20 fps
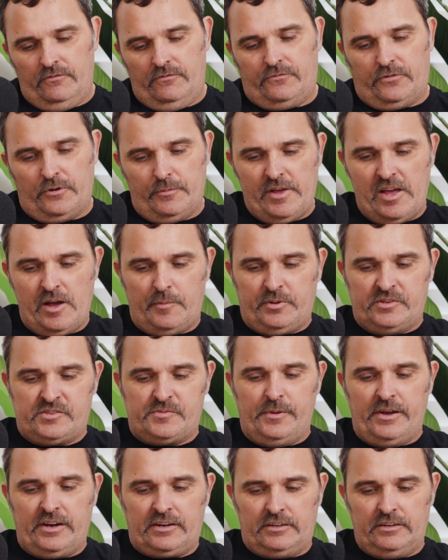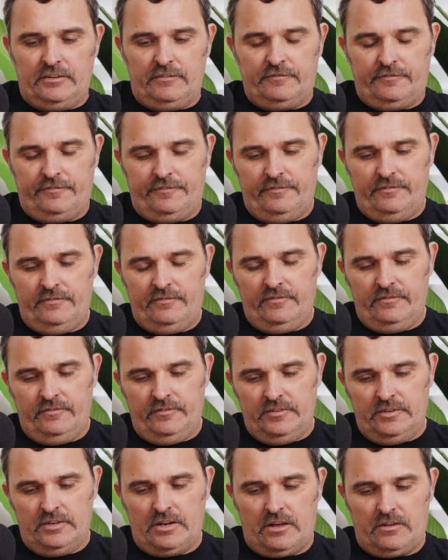from our perspective,
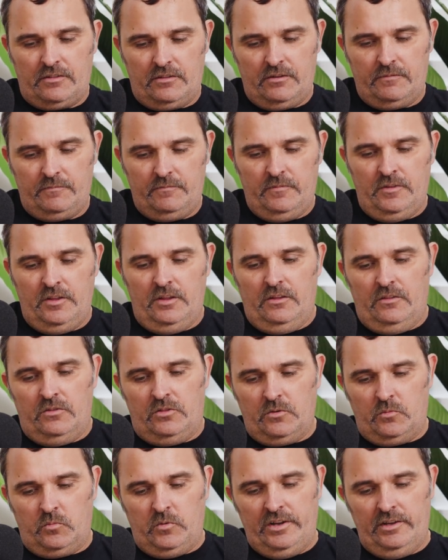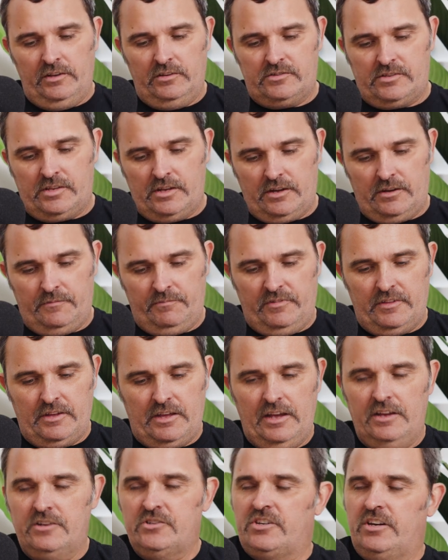the wheels, they're
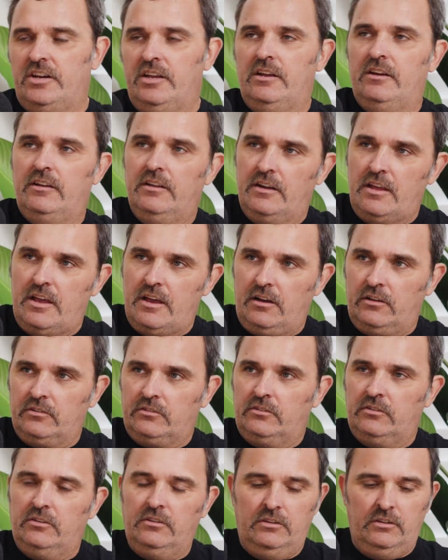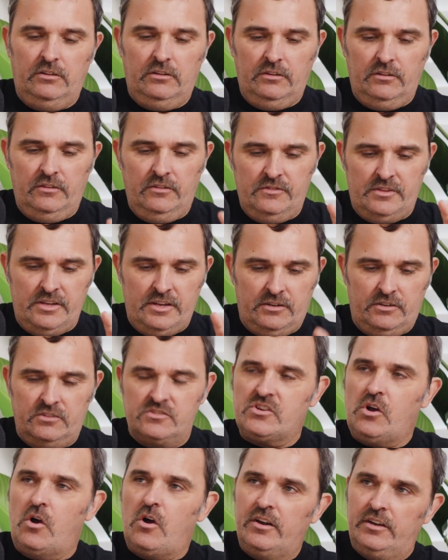engineered in-house. They're
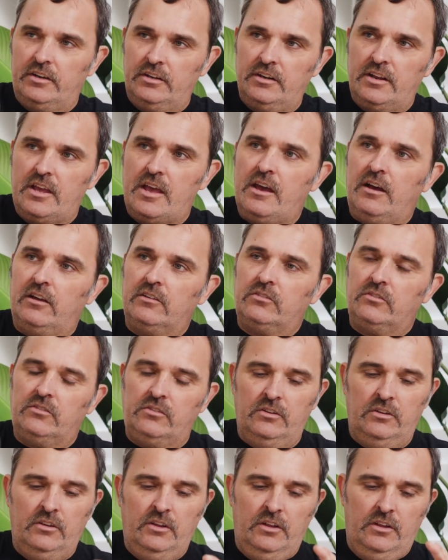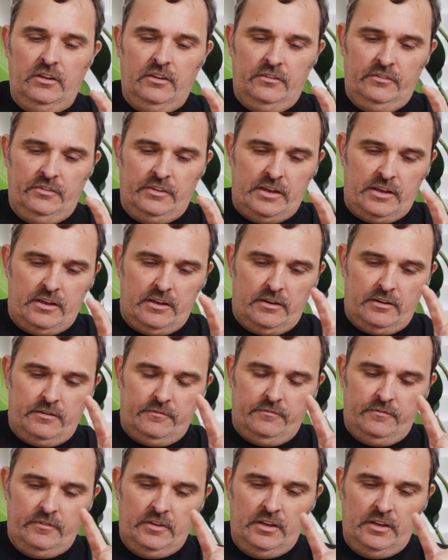designed in-house. They're